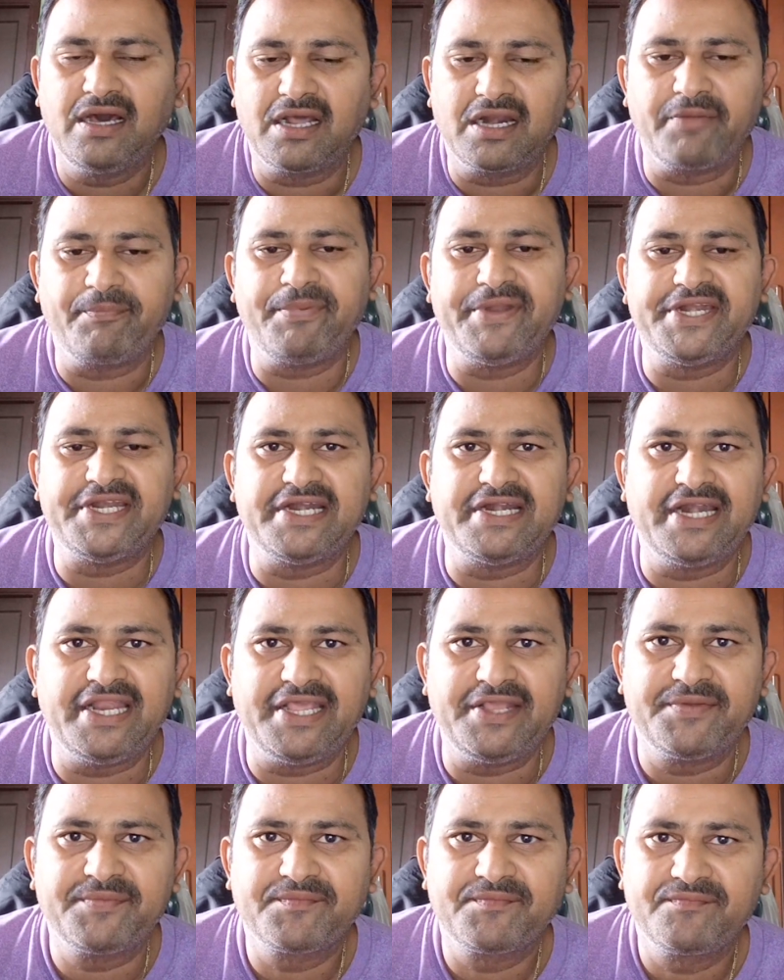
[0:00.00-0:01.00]

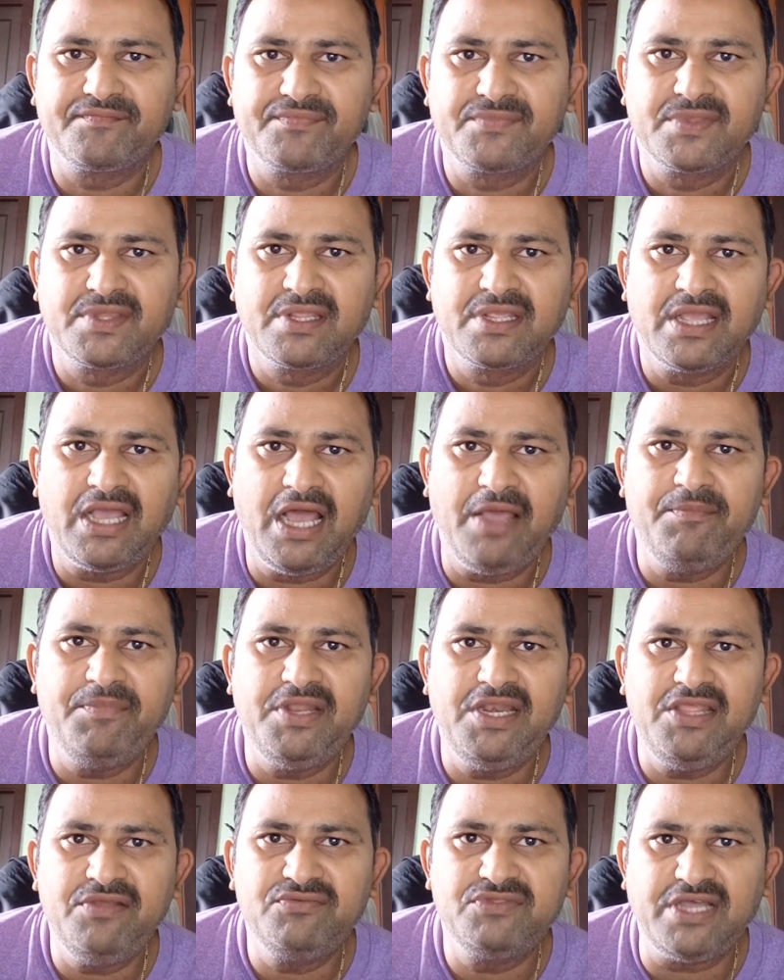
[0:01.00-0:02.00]
repeatedly. I
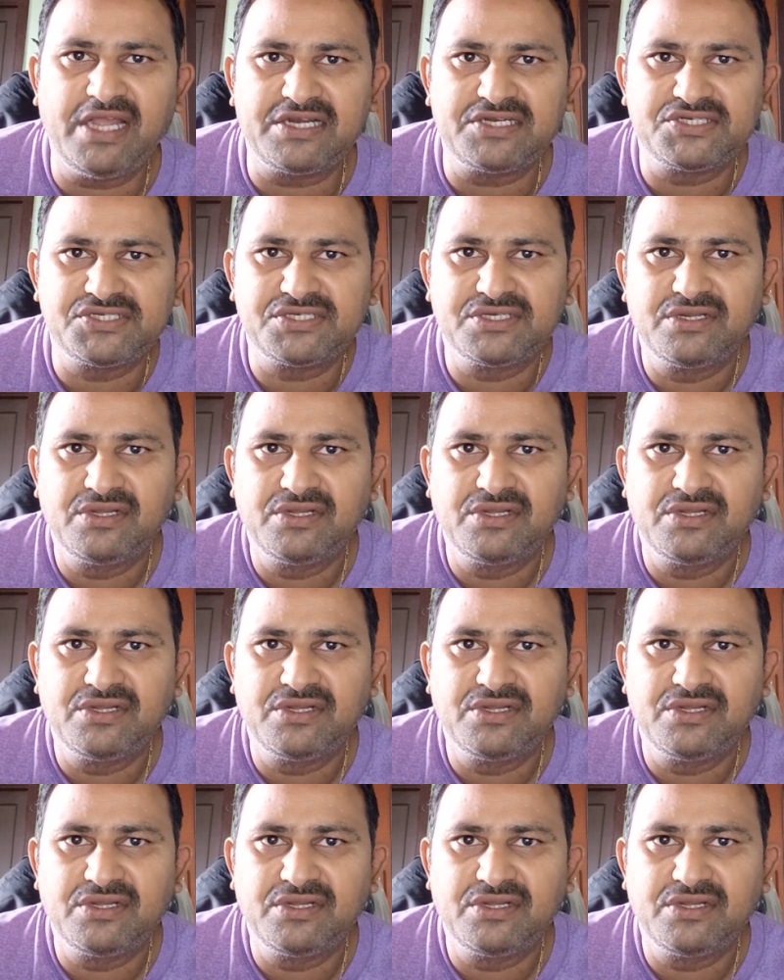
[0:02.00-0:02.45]
believe that